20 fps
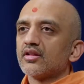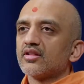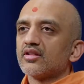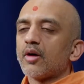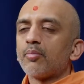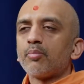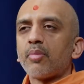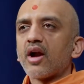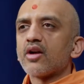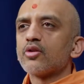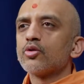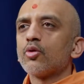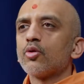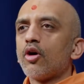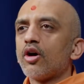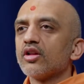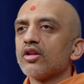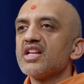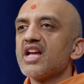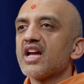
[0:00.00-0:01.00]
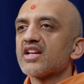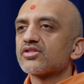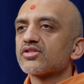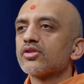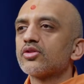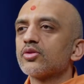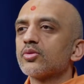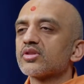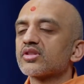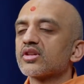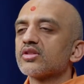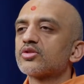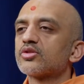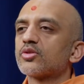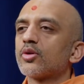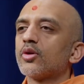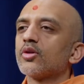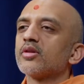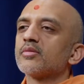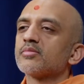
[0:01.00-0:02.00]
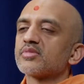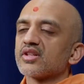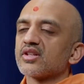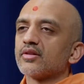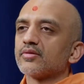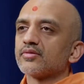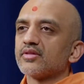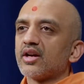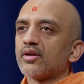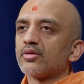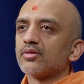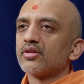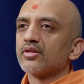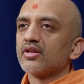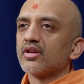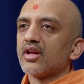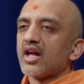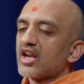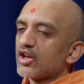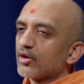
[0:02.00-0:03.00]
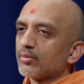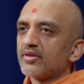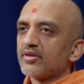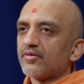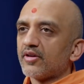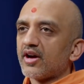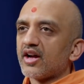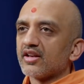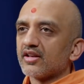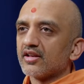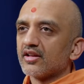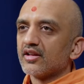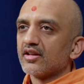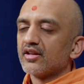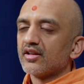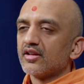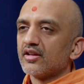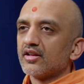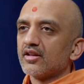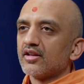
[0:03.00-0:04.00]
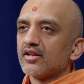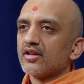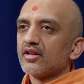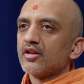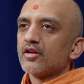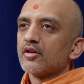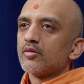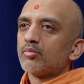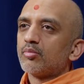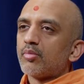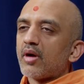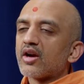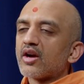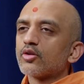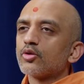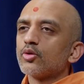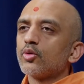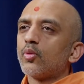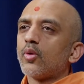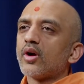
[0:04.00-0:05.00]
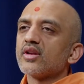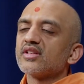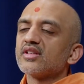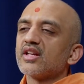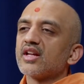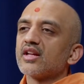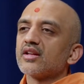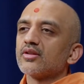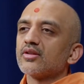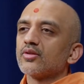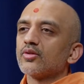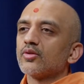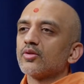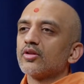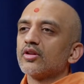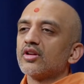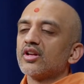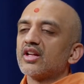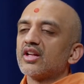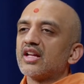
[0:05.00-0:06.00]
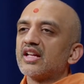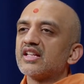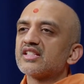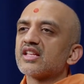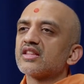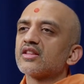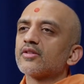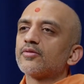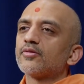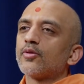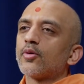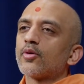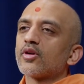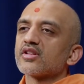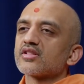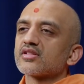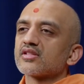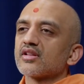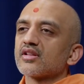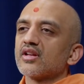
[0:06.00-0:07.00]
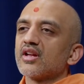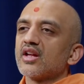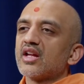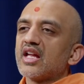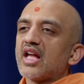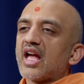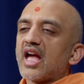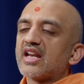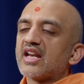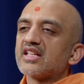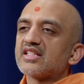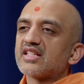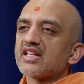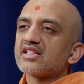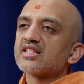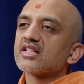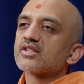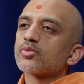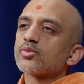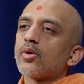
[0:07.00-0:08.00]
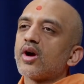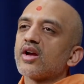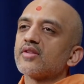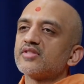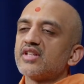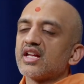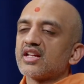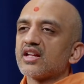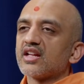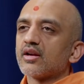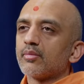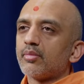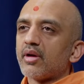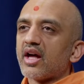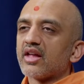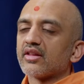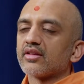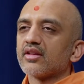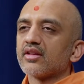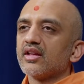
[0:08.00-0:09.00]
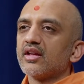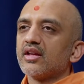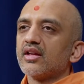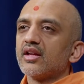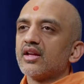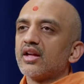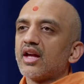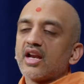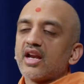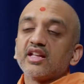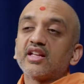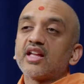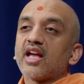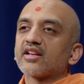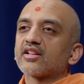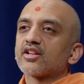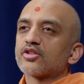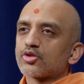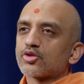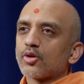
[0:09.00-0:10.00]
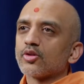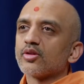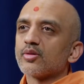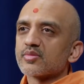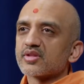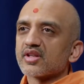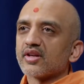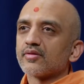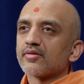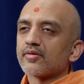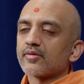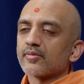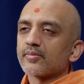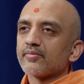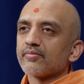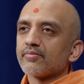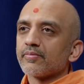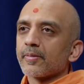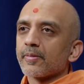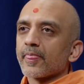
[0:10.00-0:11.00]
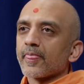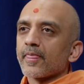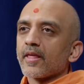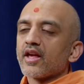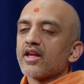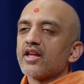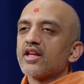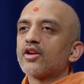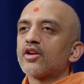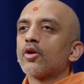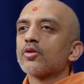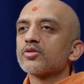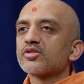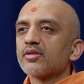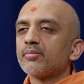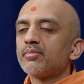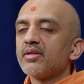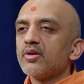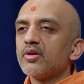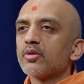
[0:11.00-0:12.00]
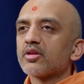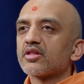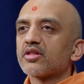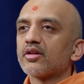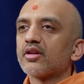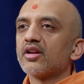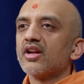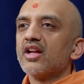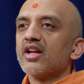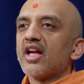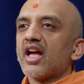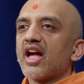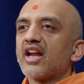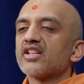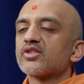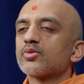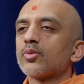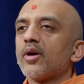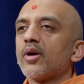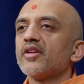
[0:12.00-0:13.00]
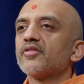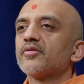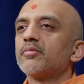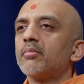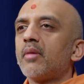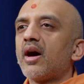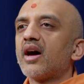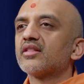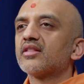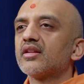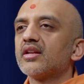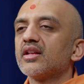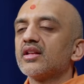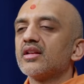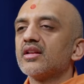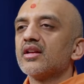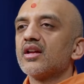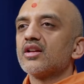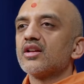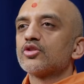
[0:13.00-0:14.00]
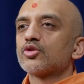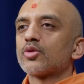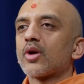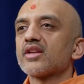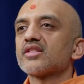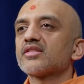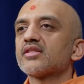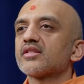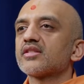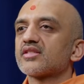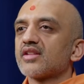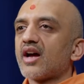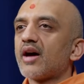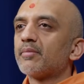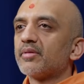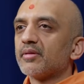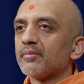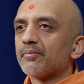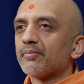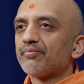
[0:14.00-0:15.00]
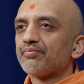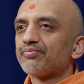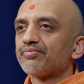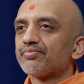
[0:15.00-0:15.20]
Now Pandu, all he has to do is control himself now, and he'll be fine. Pandu, one day, he's in the forest and he sees his wife taking a bath, and he can't control himself. He goes to be with her, and his wife Madri tries to stop him.